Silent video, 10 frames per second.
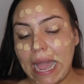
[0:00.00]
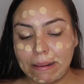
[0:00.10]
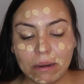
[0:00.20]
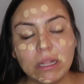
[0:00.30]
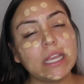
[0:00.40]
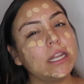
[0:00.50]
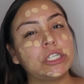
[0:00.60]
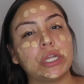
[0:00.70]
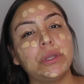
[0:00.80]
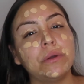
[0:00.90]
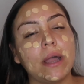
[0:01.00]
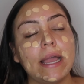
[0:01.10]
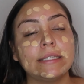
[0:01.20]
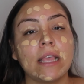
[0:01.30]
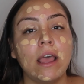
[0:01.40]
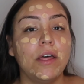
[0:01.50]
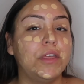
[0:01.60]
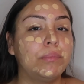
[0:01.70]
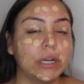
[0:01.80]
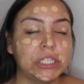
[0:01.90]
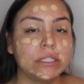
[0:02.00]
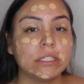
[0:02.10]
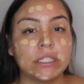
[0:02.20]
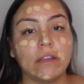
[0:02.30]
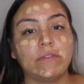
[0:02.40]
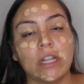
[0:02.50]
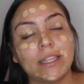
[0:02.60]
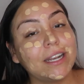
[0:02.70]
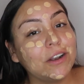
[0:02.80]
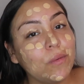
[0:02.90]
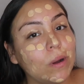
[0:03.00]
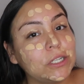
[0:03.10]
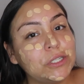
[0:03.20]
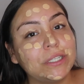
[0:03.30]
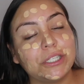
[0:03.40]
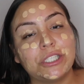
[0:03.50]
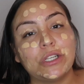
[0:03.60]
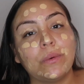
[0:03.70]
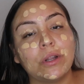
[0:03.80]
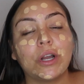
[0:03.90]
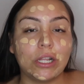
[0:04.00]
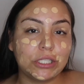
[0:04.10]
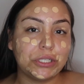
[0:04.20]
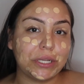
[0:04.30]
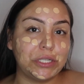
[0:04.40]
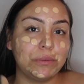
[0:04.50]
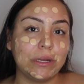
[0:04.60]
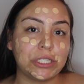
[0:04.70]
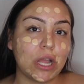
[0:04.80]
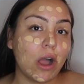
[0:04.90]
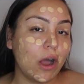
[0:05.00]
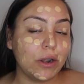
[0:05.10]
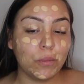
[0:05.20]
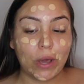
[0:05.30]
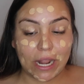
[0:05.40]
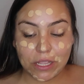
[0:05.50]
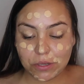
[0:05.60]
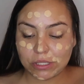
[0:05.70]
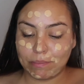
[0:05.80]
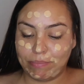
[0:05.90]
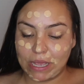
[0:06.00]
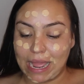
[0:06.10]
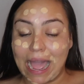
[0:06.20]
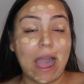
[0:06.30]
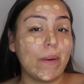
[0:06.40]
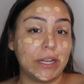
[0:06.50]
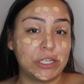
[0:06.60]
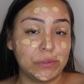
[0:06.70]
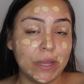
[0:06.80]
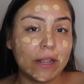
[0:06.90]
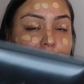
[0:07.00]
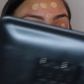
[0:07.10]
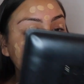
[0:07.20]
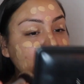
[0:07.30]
I'm not really gonna show you guys the brushes and stuff. Not that I don't want to, I just don't want to concentrate too much on what I use, but how I do it.